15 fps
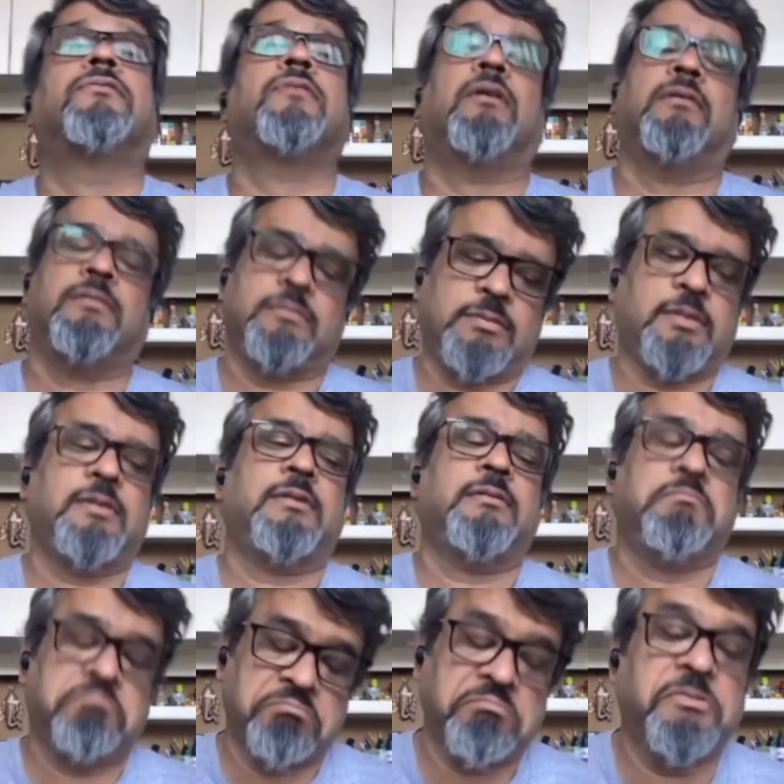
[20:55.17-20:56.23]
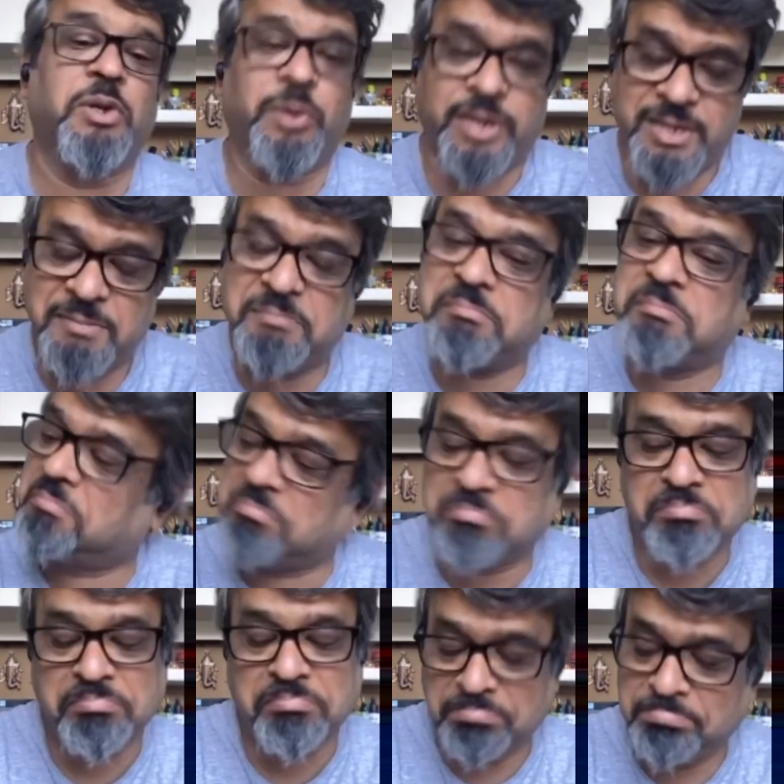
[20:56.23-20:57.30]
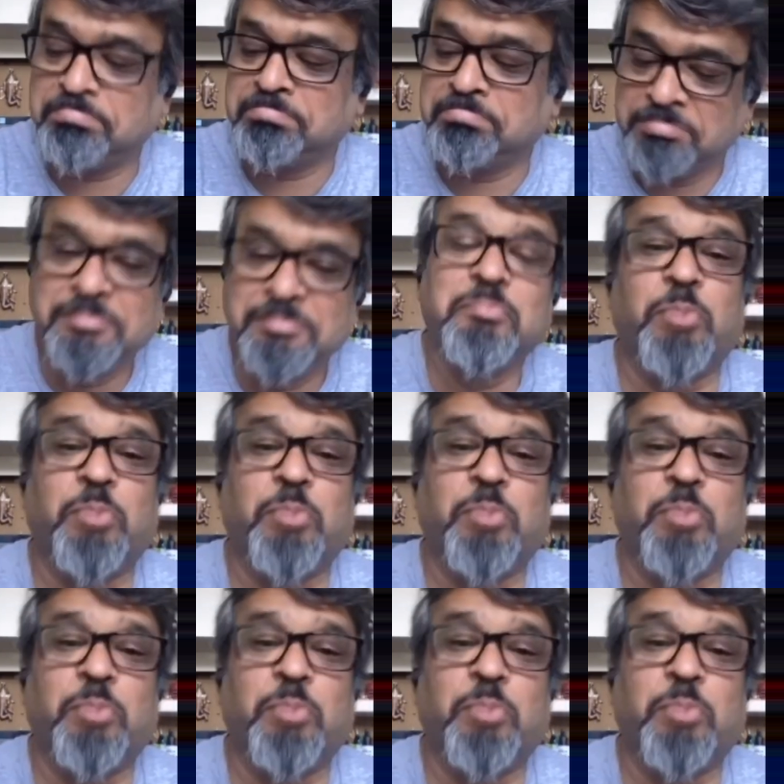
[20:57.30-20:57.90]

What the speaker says: Program. That came to my eyes. Program.